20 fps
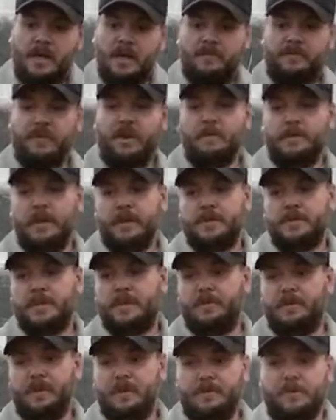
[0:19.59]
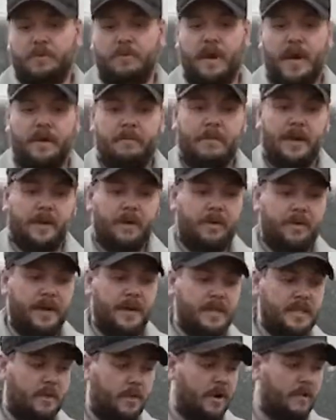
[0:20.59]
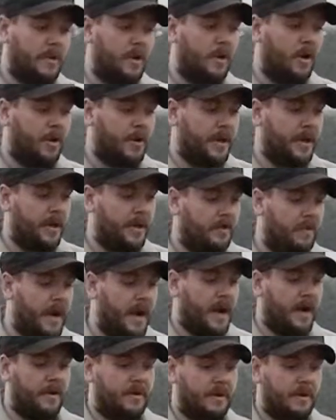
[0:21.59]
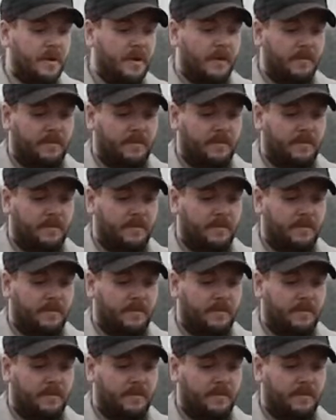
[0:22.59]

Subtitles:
In front of me are several different microgreens that we're going to be growing year-round,